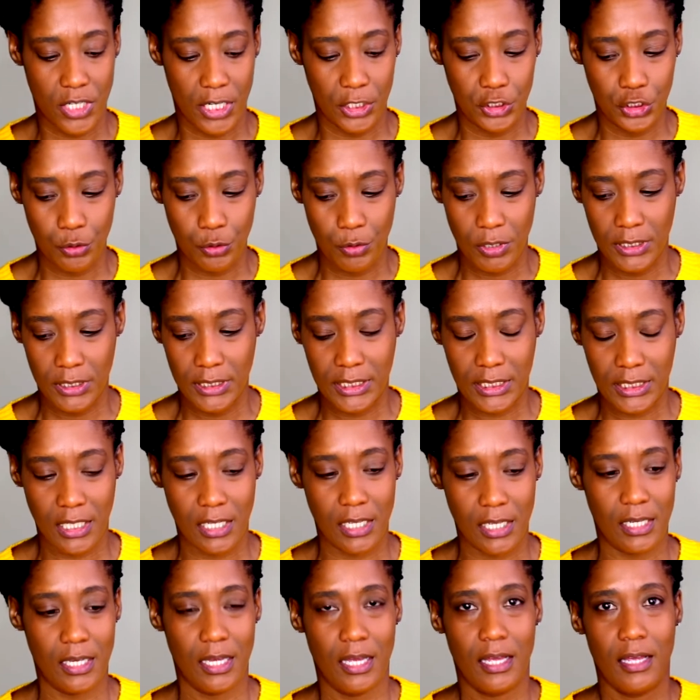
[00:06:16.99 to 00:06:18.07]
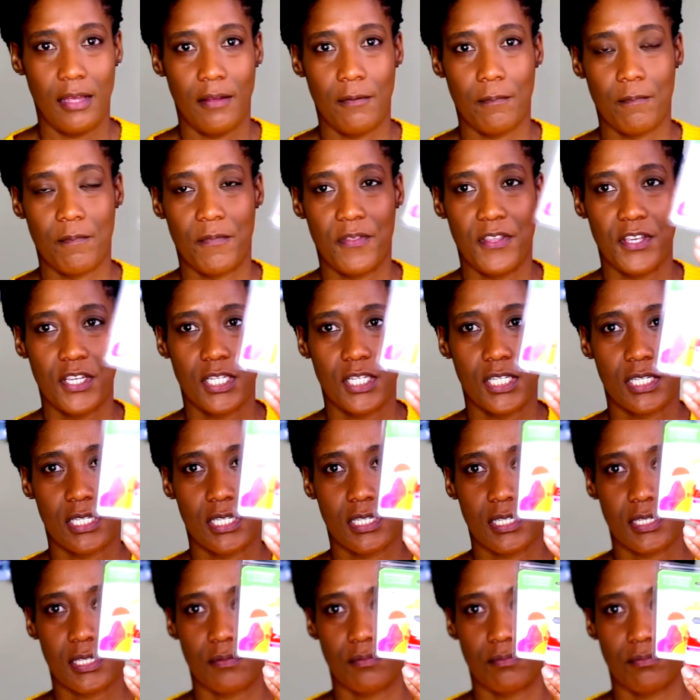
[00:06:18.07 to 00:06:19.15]
As you can see,
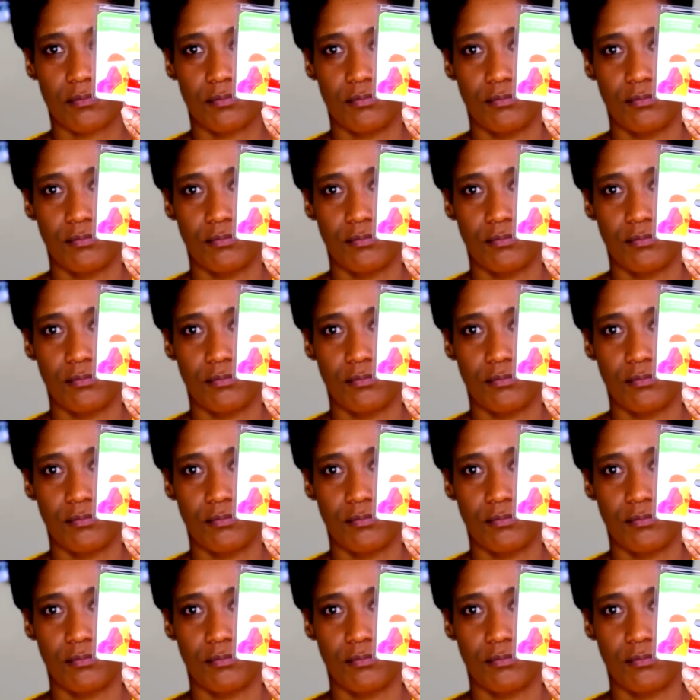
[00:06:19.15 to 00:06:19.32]
this